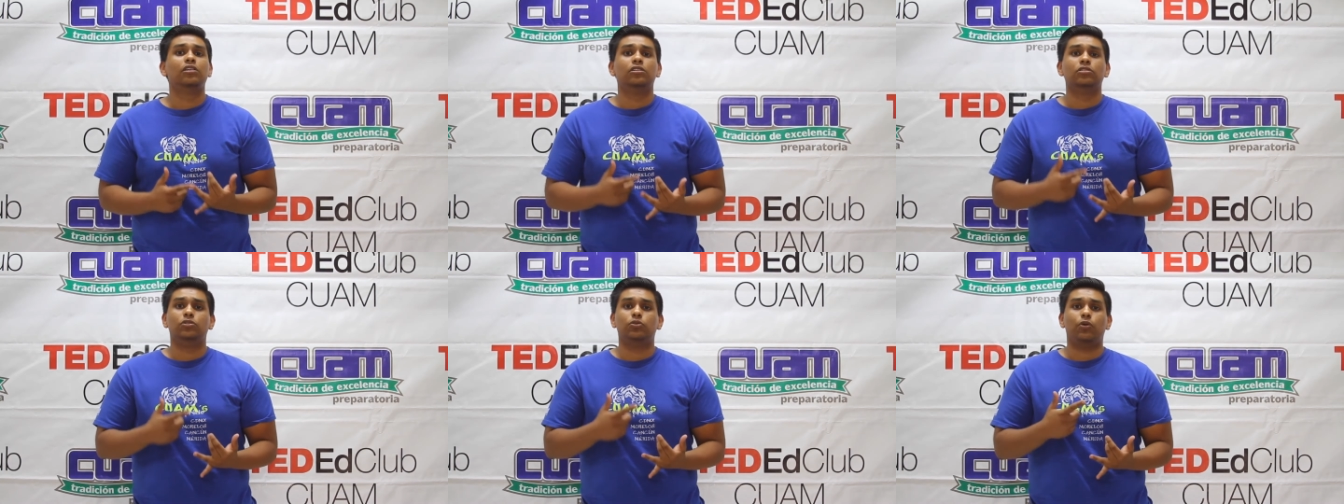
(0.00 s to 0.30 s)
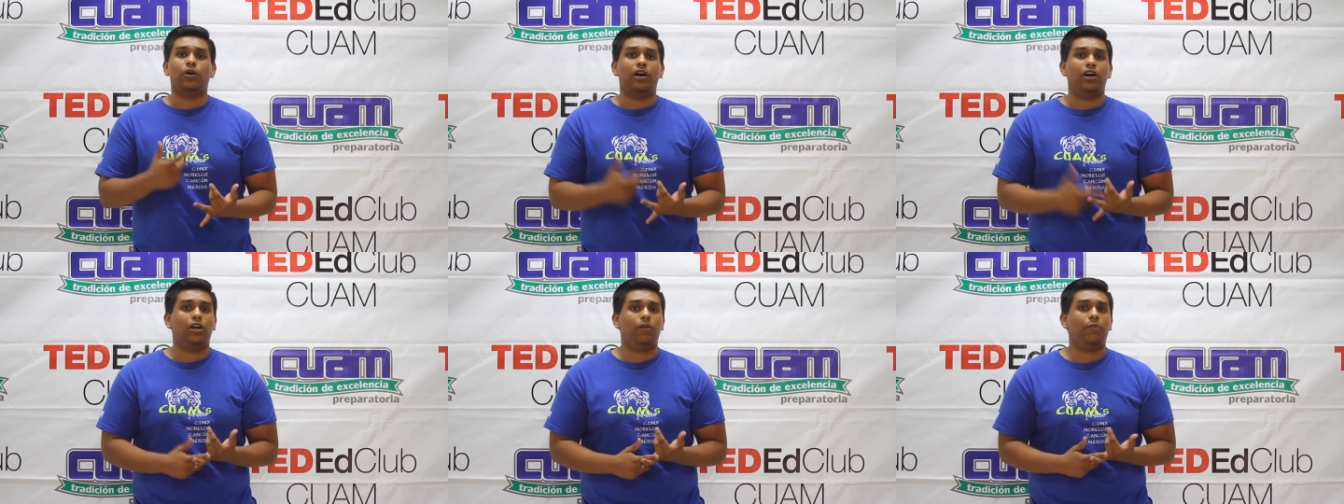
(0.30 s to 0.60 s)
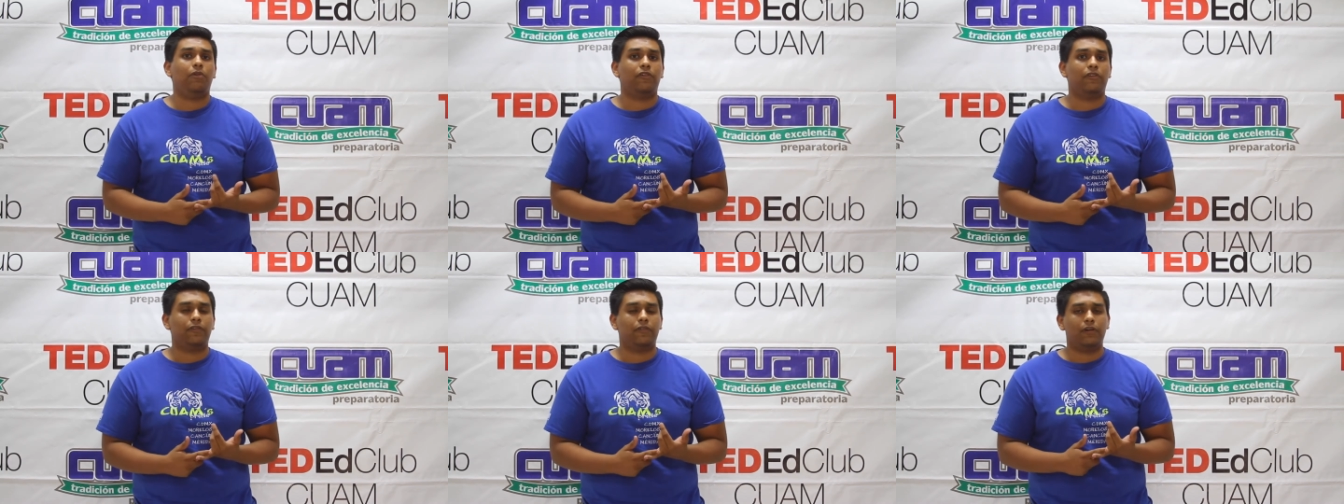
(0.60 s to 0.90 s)
to a
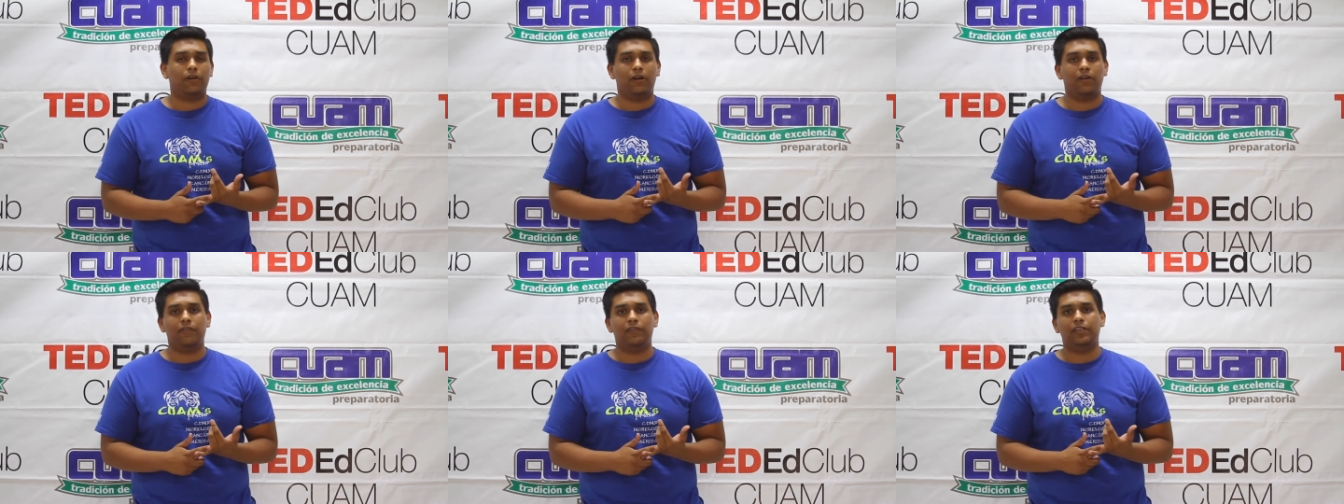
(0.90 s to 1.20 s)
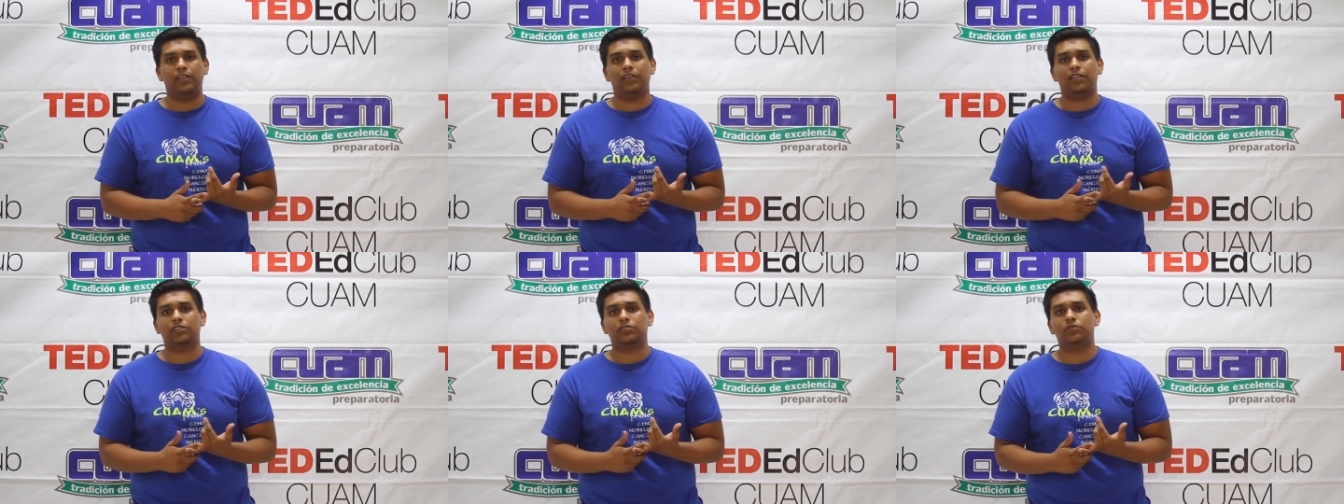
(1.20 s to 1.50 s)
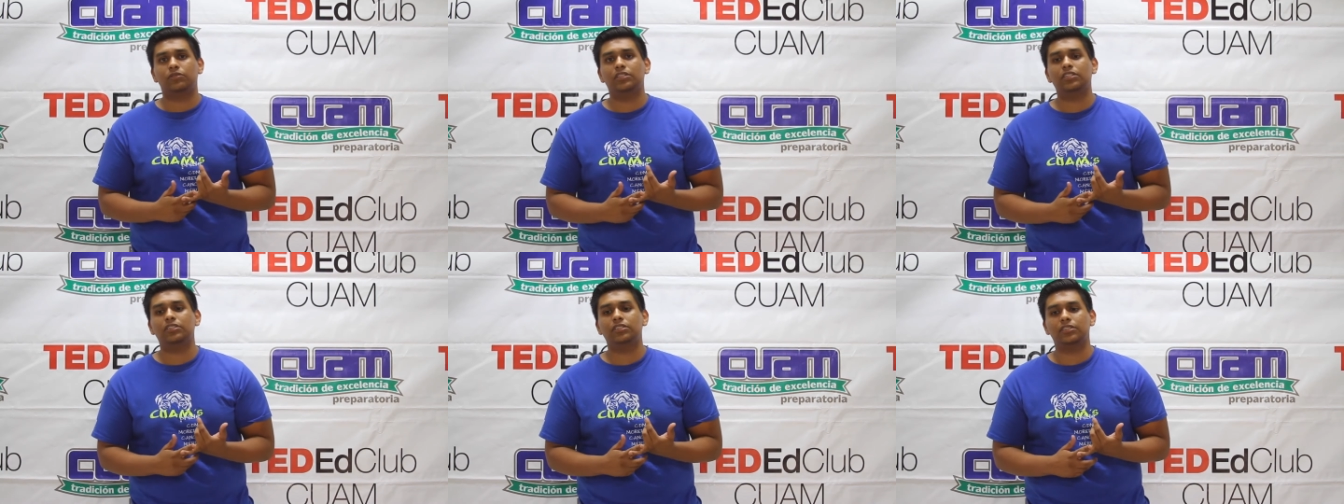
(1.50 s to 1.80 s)
helper of an
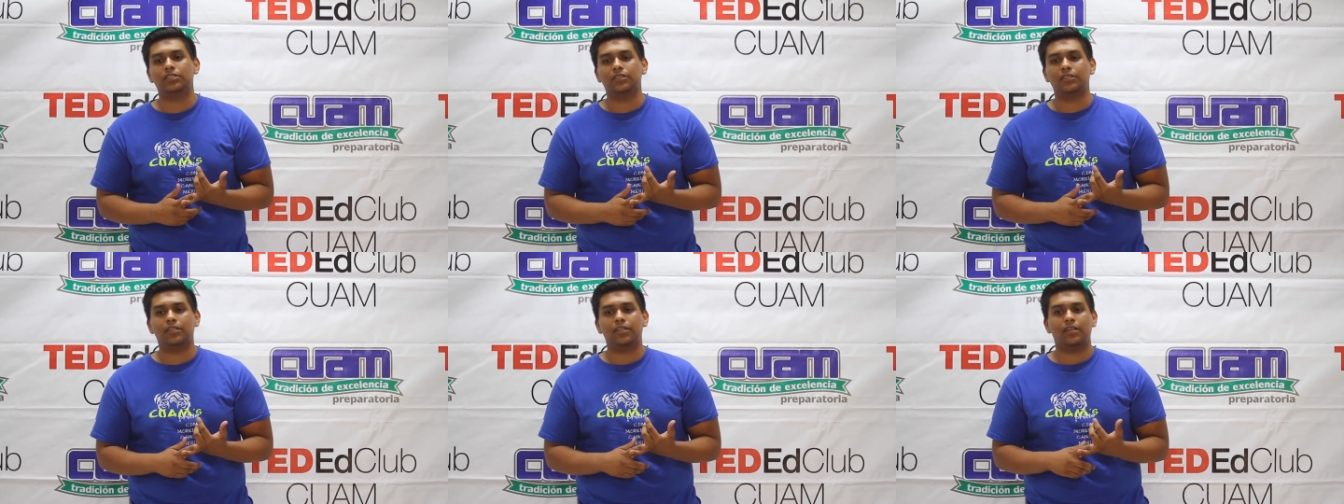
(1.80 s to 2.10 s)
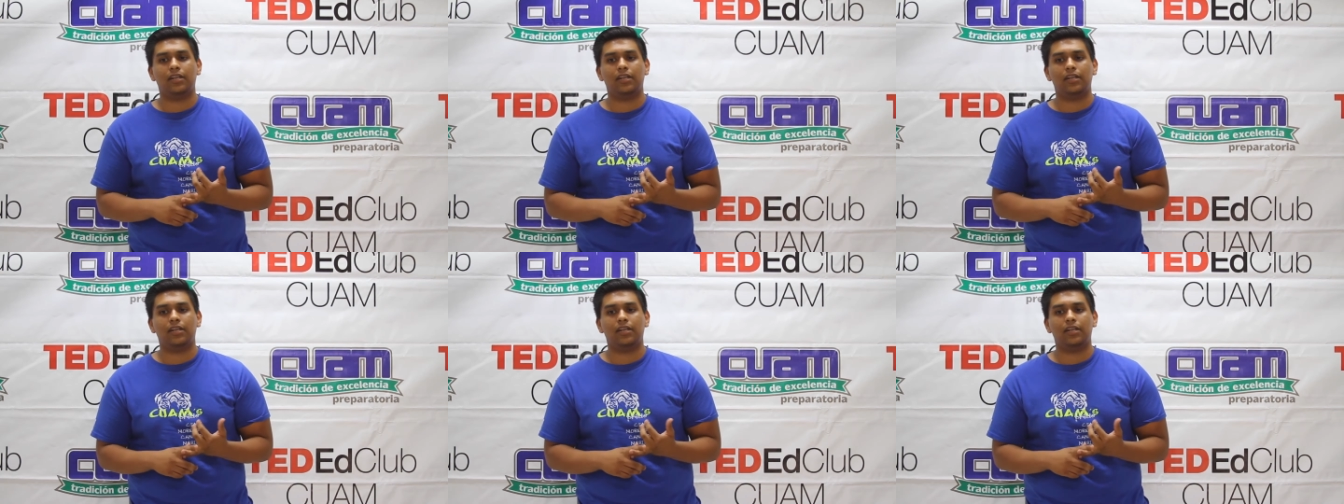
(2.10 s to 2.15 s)
electrician.